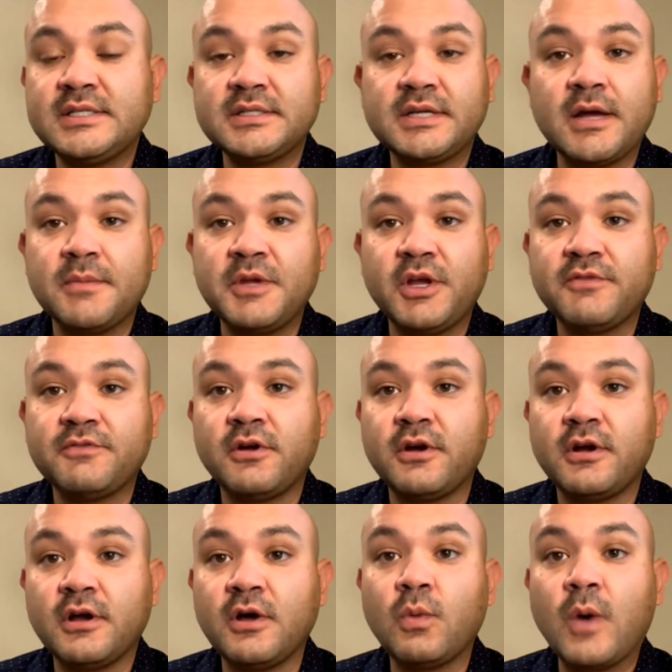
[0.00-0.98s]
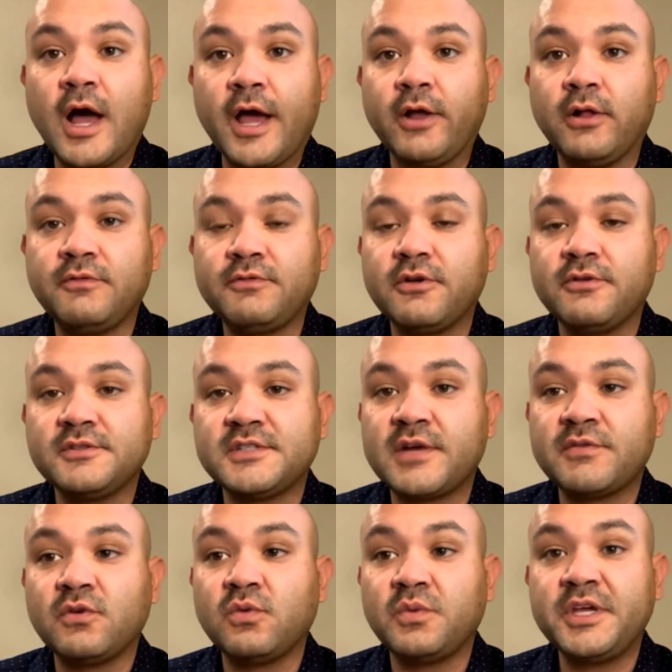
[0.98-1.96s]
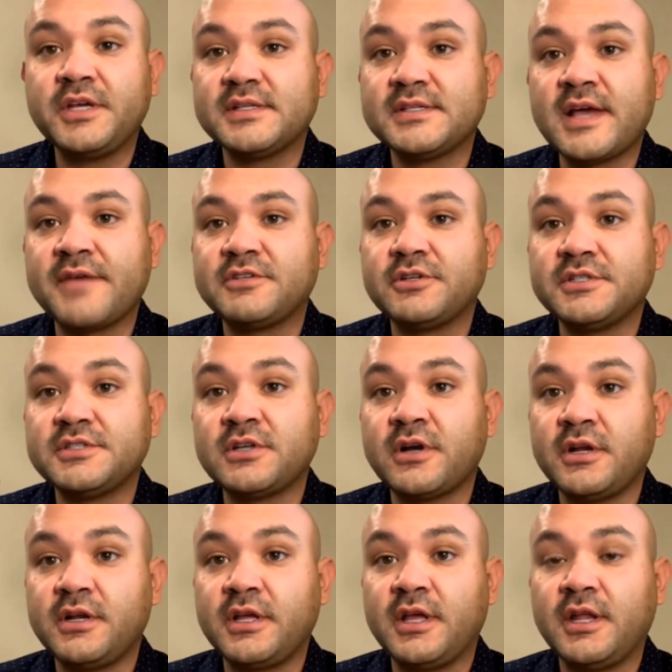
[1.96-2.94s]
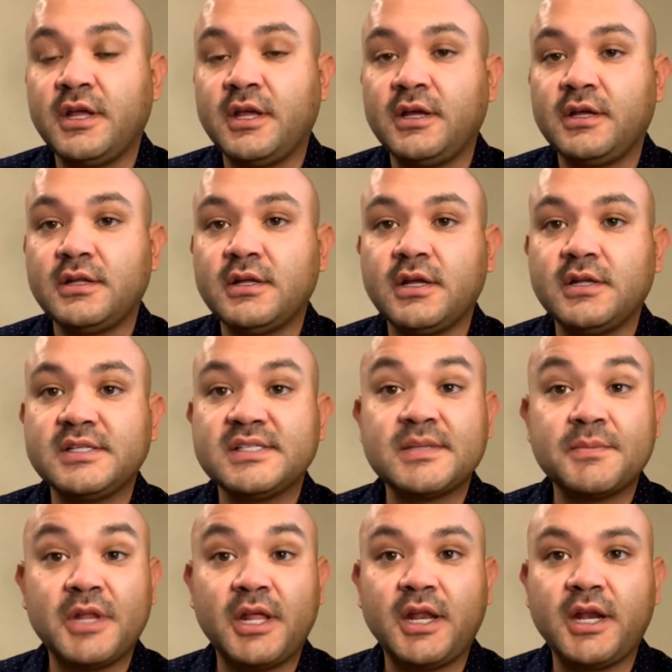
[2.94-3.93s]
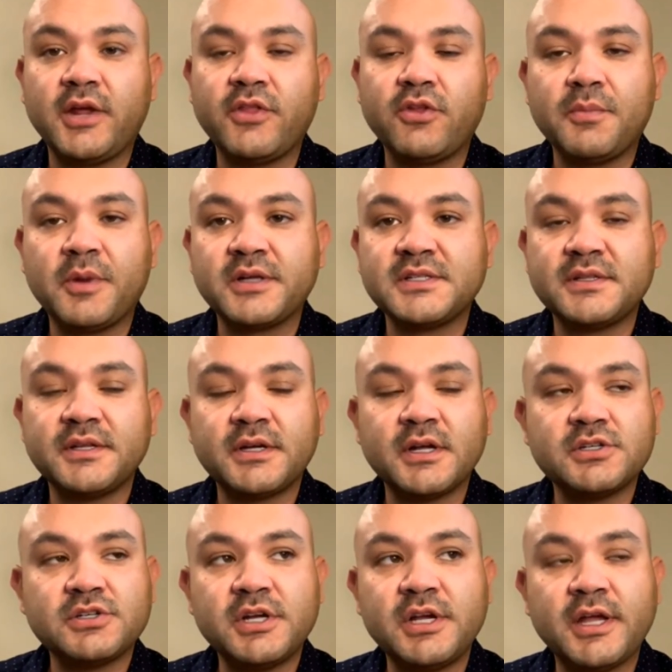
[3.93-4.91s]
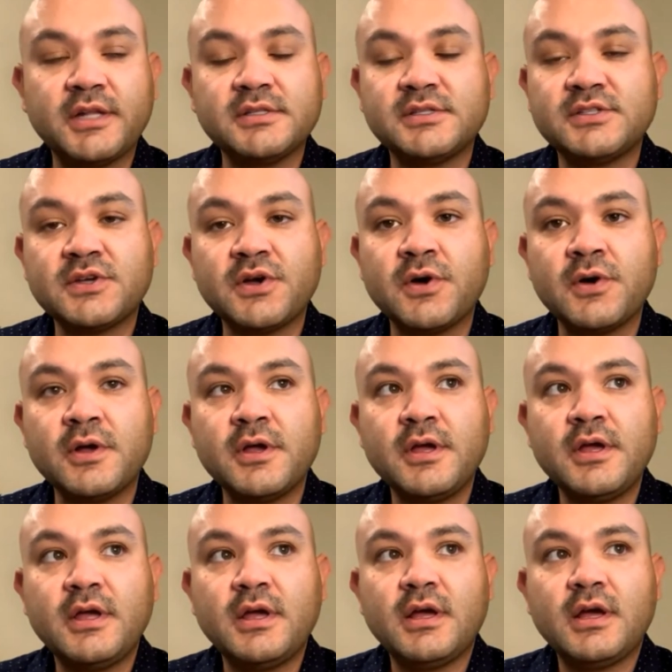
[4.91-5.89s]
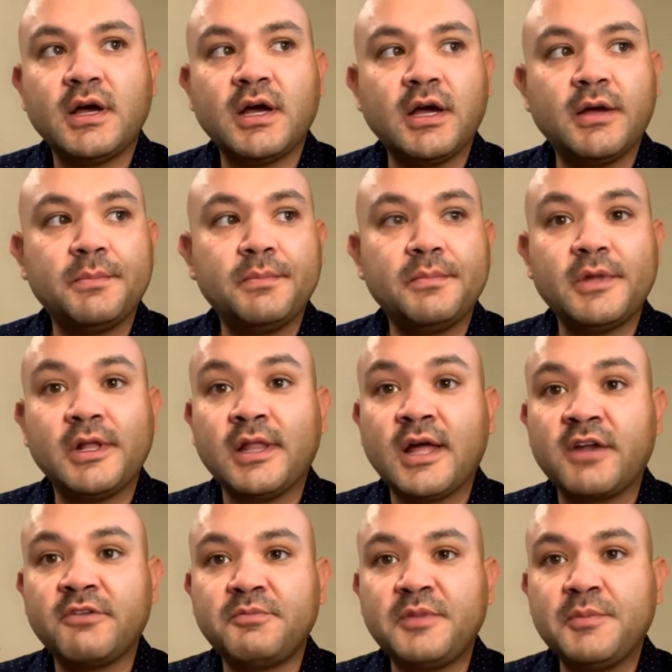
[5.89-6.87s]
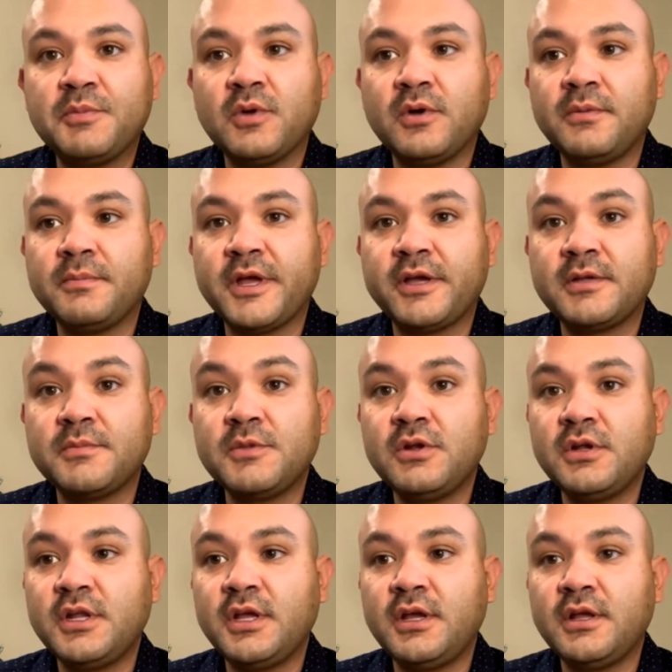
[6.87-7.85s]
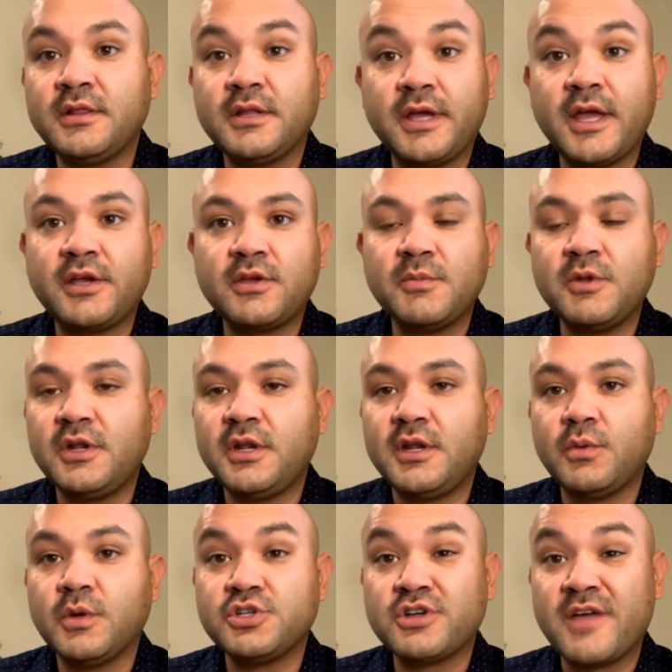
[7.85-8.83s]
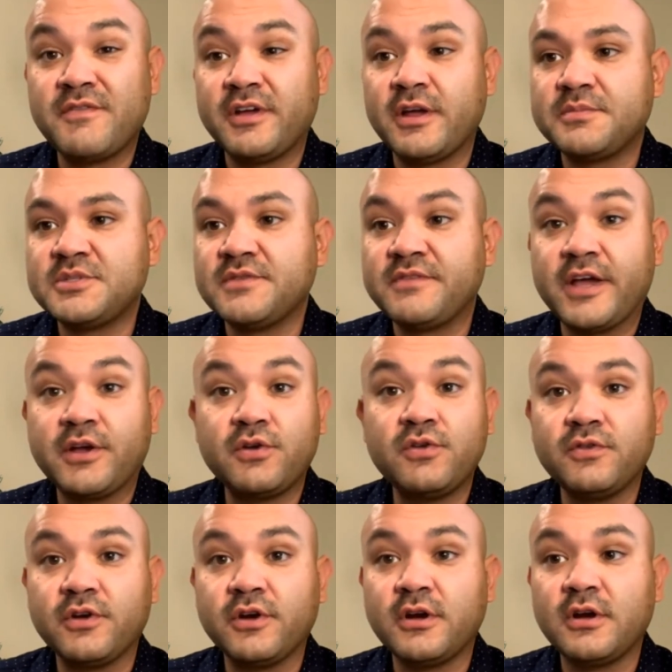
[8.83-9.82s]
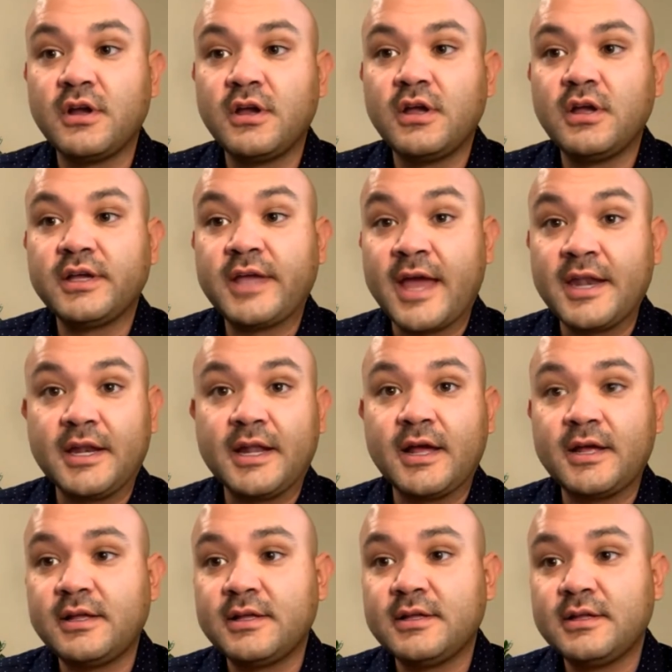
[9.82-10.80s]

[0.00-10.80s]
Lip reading: come here for a while, for several weeks after it started getting disseminated in other parts of the country. And so a lot of people in my community and the gay community were driving up to Vancouver, Canada,